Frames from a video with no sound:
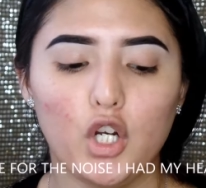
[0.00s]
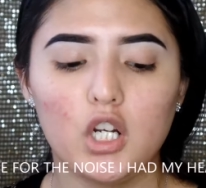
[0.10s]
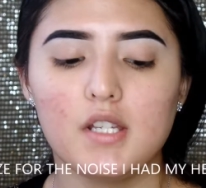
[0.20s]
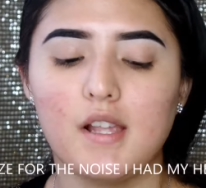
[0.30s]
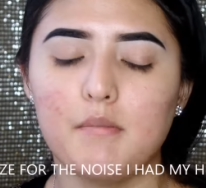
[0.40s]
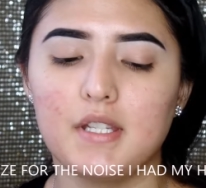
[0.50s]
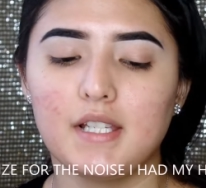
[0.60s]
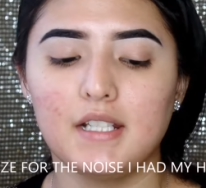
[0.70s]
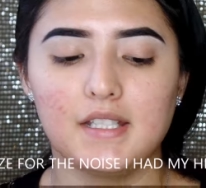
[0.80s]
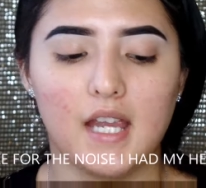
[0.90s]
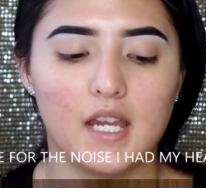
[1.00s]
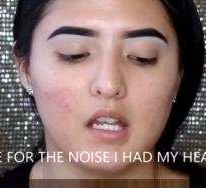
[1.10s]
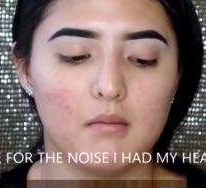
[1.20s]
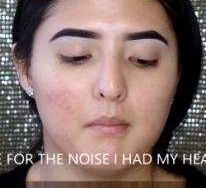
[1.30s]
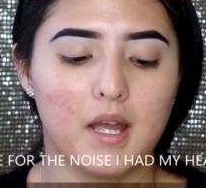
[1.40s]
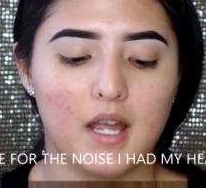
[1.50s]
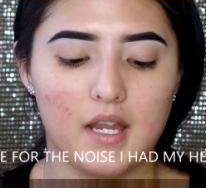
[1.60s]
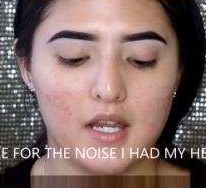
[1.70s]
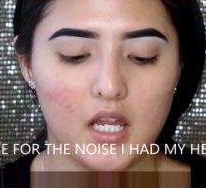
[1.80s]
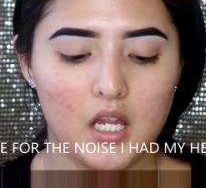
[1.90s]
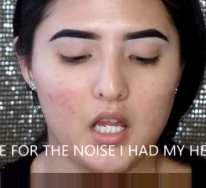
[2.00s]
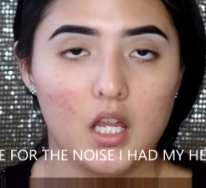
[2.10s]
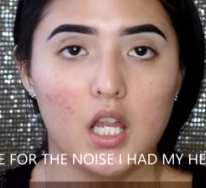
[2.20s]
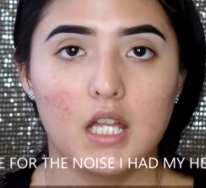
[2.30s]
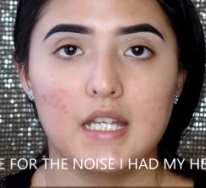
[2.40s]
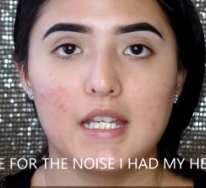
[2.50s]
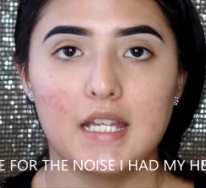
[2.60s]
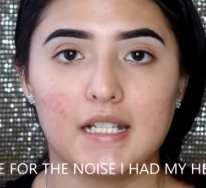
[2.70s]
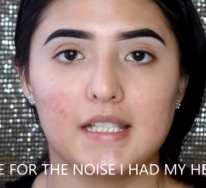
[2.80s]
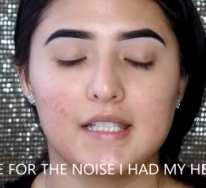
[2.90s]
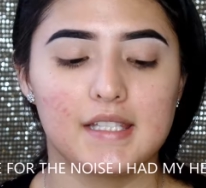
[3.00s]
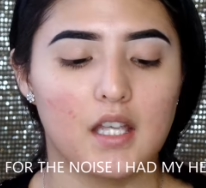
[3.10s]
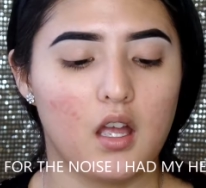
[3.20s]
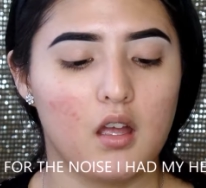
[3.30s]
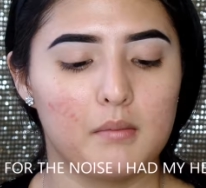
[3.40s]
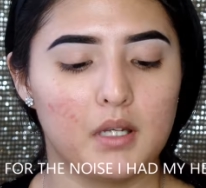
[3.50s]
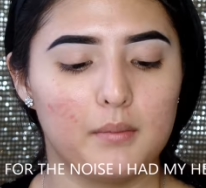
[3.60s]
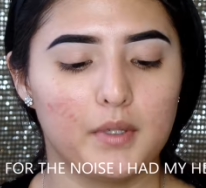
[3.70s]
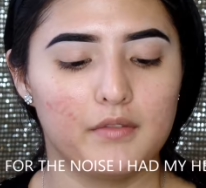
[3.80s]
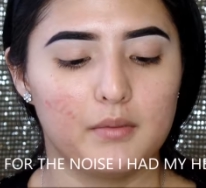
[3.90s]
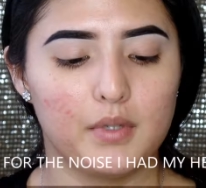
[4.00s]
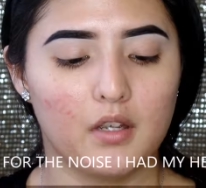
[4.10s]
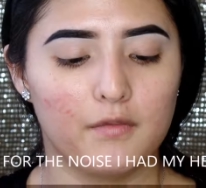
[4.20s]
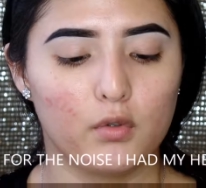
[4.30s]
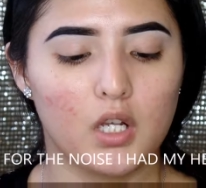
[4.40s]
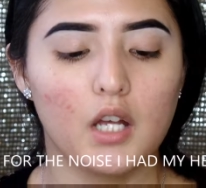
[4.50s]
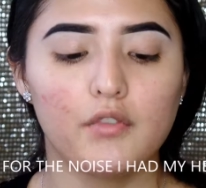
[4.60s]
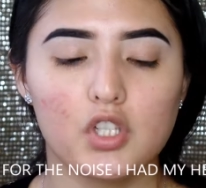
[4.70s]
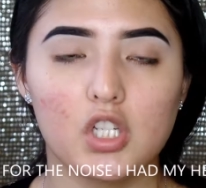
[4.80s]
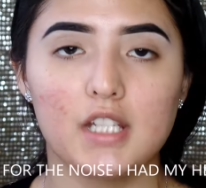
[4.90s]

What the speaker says: First, I'm just gonna take my NYX Above and Beyond Full Coverage